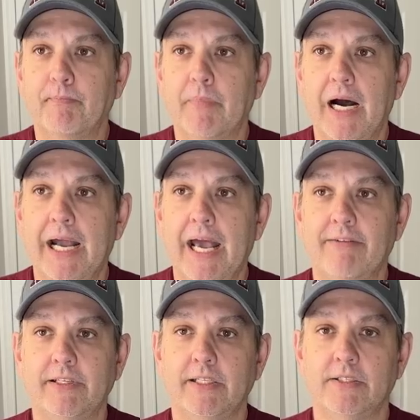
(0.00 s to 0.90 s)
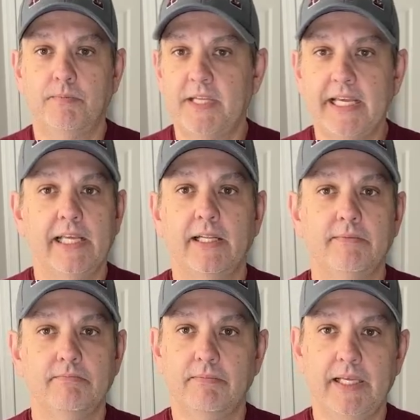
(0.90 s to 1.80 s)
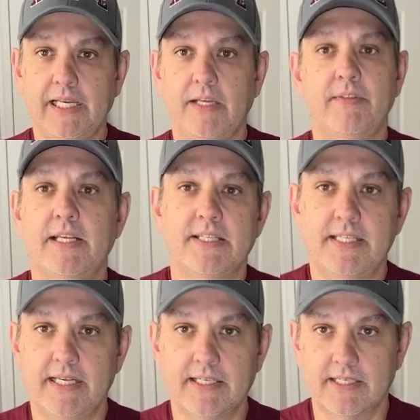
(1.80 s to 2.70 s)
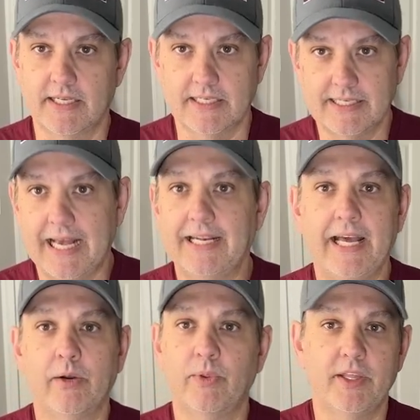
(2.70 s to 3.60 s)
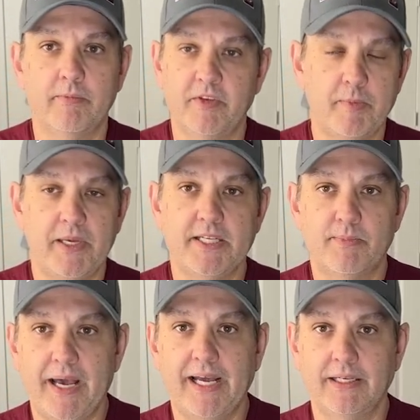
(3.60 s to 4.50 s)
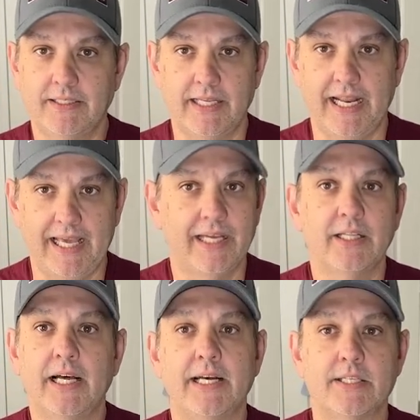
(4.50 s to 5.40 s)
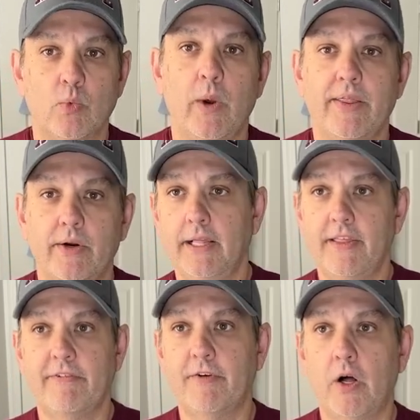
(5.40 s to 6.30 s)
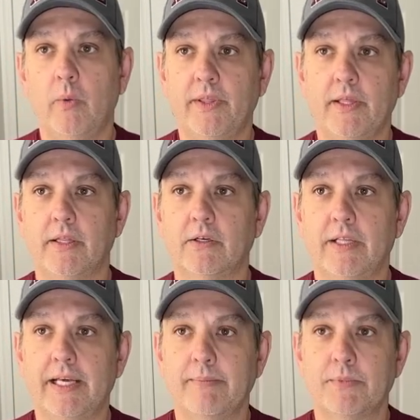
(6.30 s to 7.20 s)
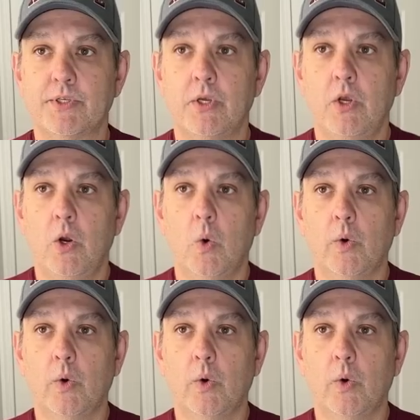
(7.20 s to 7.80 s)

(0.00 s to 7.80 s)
I haven't taken any of these discs and sat down with MVP's patent and analyzed whether they fall within the claims or